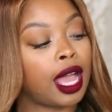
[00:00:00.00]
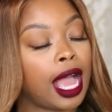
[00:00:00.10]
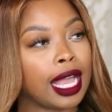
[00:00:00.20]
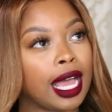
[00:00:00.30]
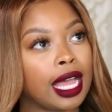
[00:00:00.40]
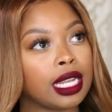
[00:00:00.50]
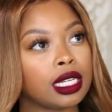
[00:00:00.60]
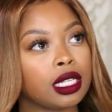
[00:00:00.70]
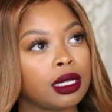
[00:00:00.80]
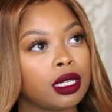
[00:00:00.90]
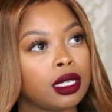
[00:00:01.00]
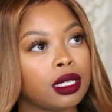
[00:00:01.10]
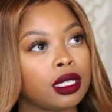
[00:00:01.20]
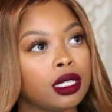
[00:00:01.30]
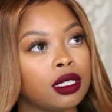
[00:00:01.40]
I got
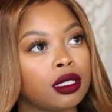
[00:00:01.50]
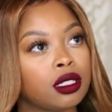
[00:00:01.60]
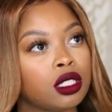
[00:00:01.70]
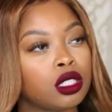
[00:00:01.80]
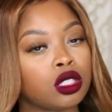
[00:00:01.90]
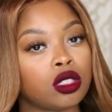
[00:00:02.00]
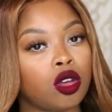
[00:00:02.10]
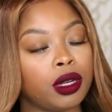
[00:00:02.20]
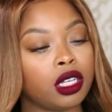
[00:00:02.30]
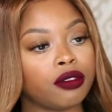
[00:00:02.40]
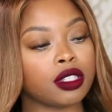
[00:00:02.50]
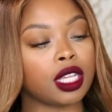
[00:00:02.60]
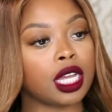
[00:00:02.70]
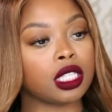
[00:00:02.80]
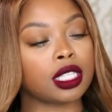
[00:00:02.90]
so many different
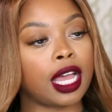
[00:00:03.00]
sizes.